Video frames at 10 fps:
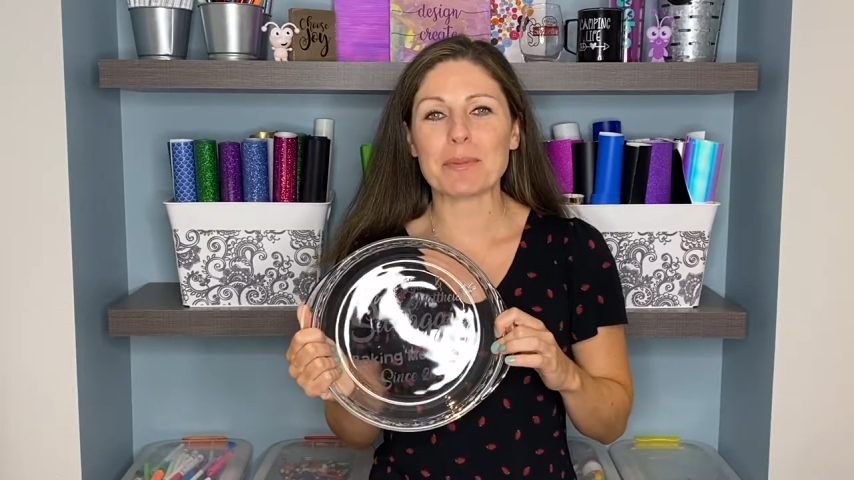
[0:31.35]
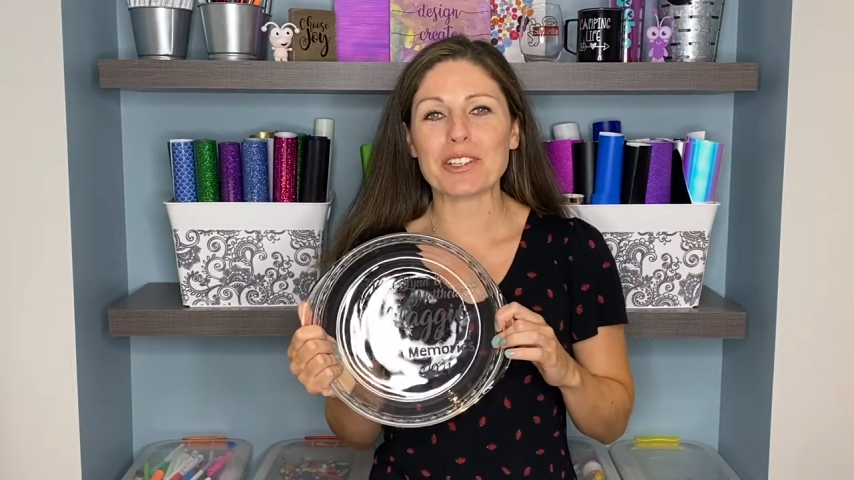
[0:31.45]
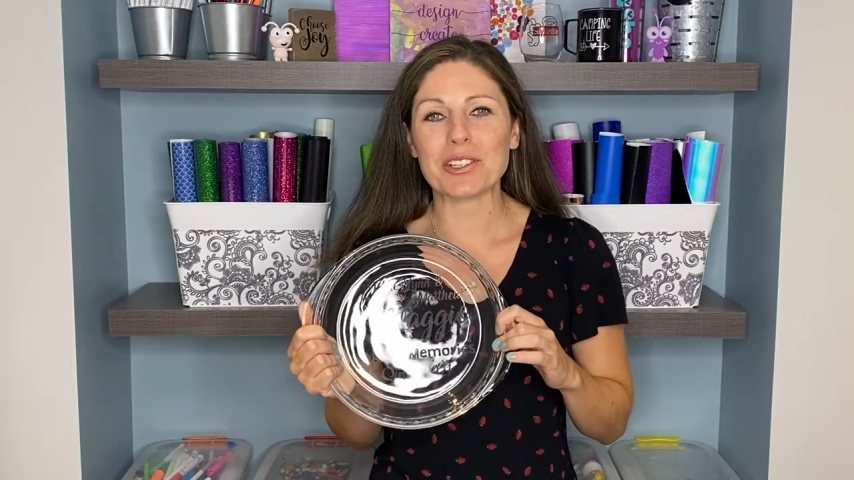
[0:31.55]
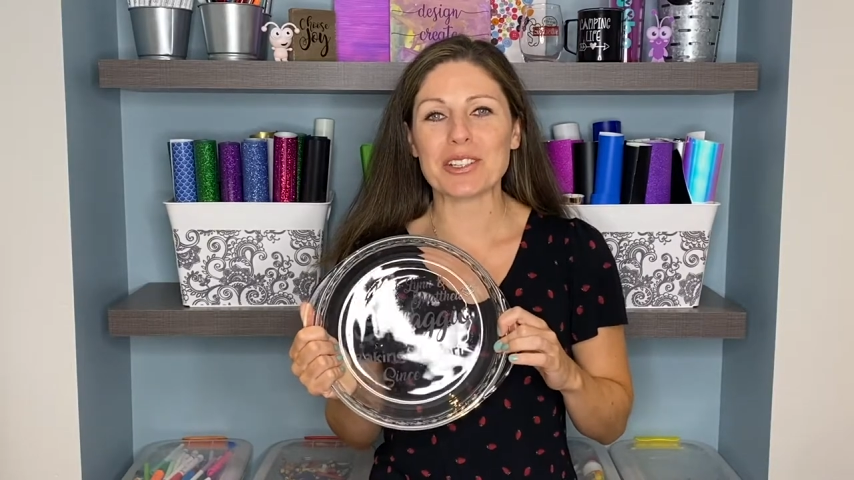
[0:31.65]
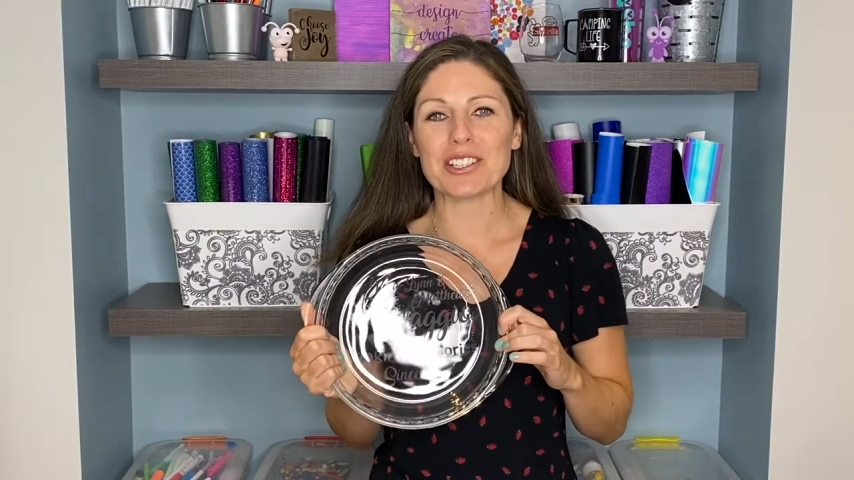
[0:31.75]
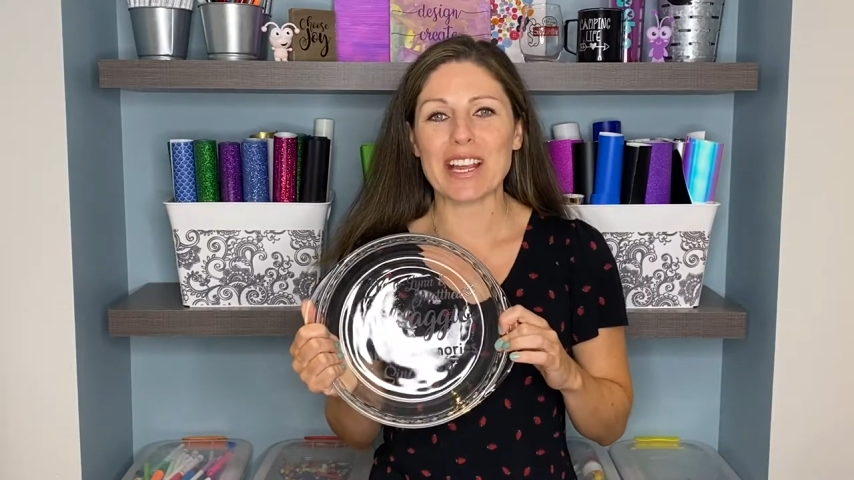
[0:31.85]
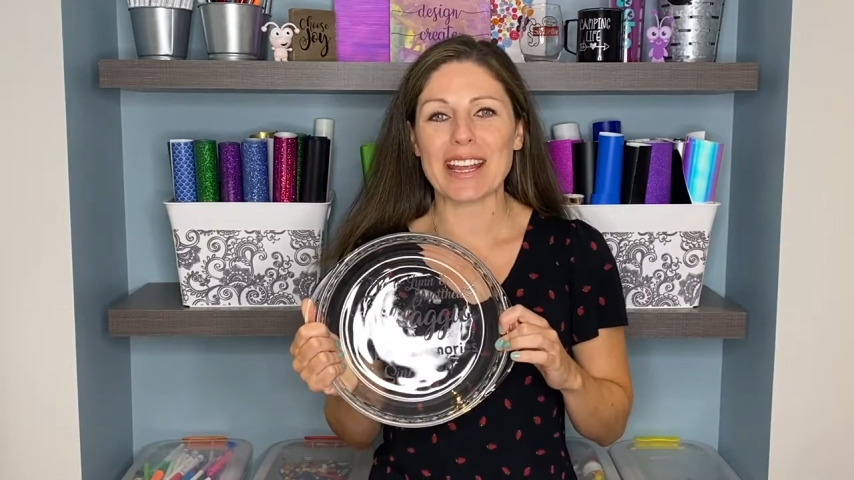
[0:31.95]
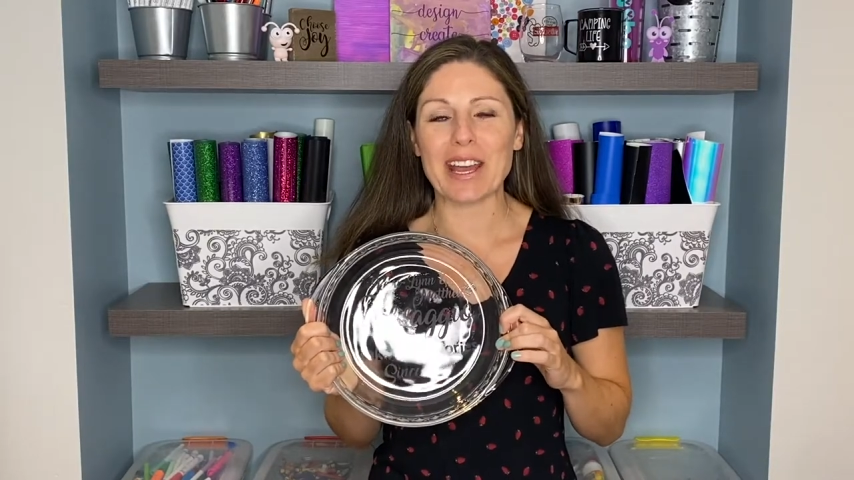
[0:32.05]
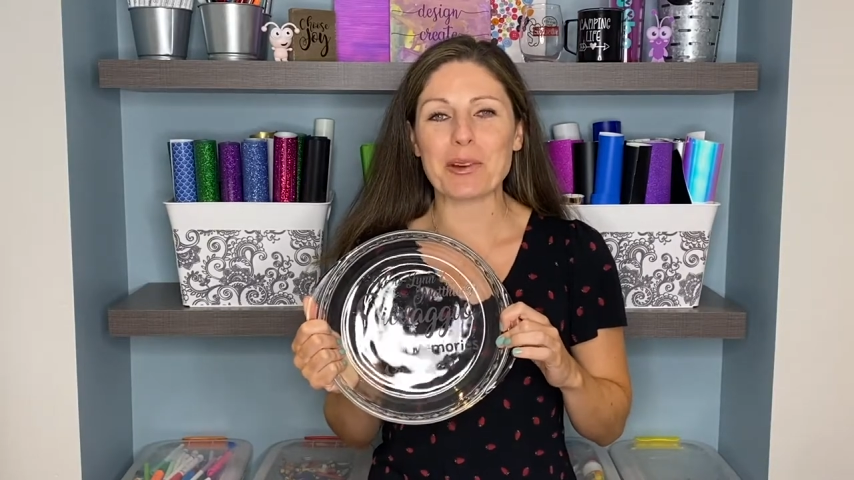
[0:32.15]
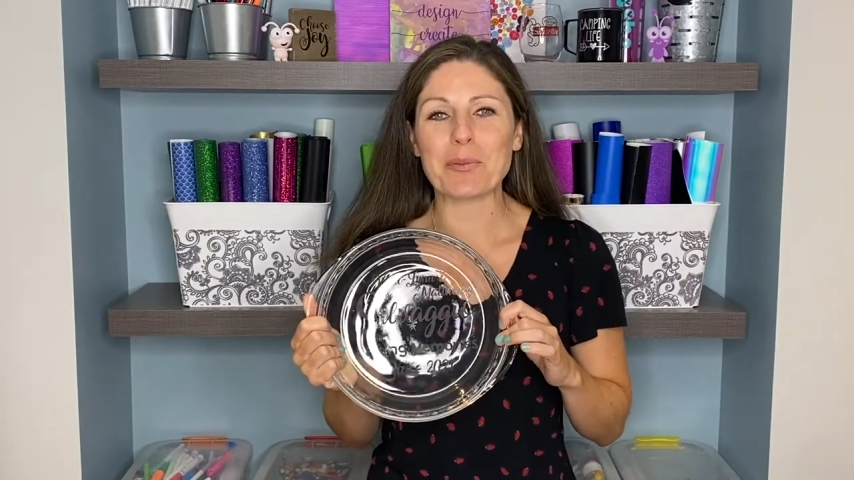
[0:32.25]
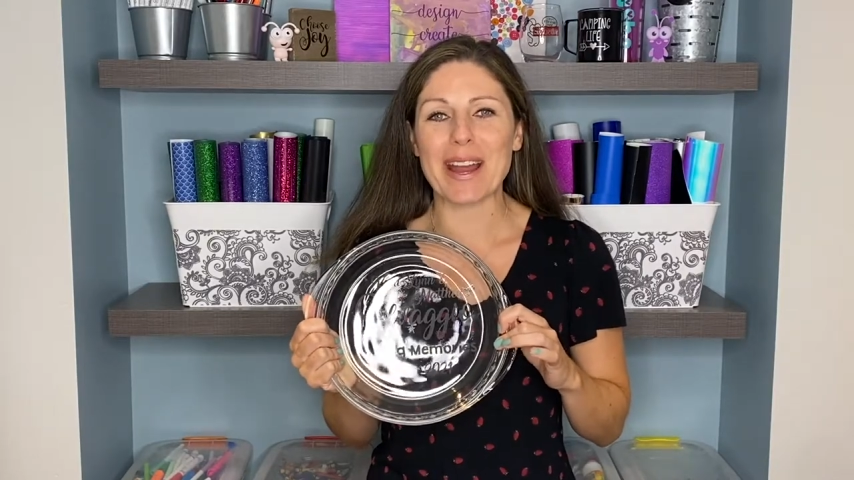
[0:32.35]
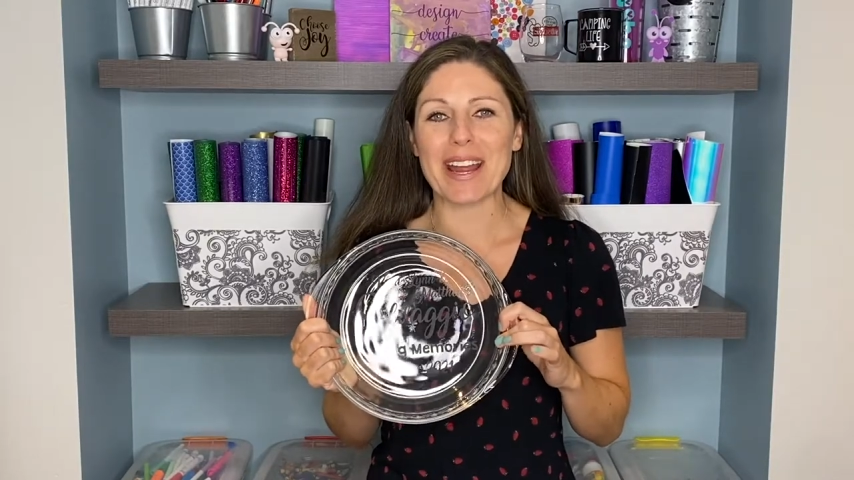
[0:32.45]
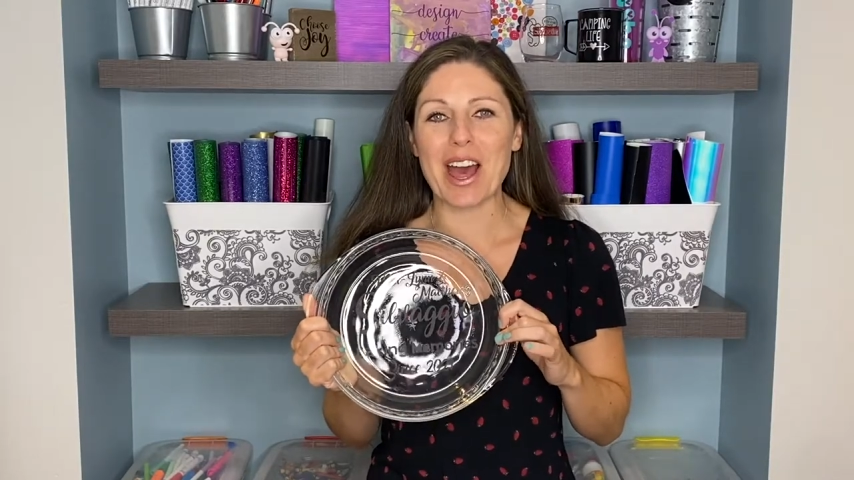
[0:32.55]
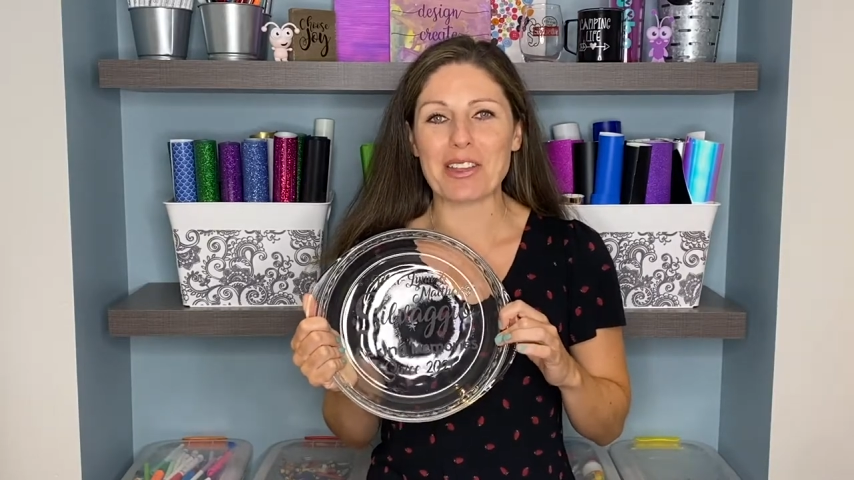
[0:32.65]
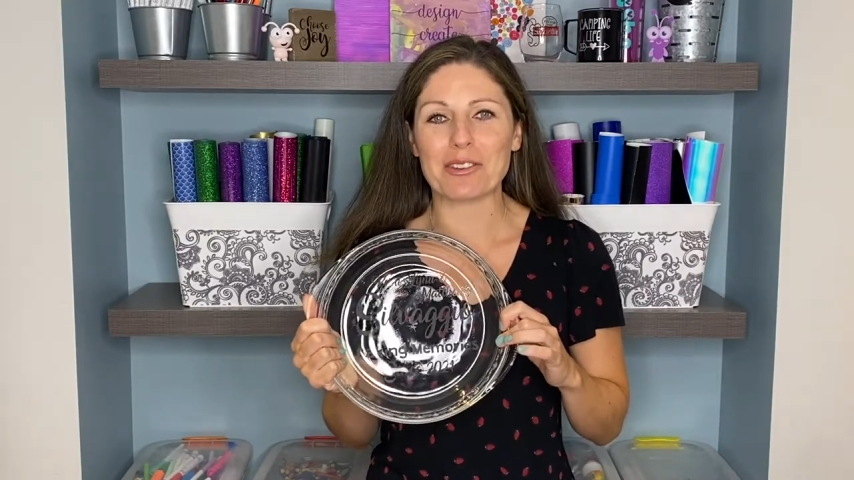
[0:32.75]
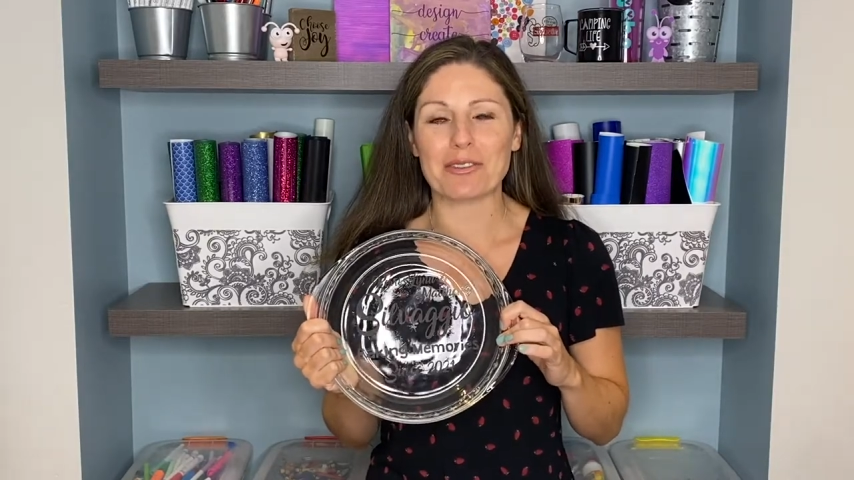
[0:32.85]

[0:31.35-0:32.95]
be sure to check out my other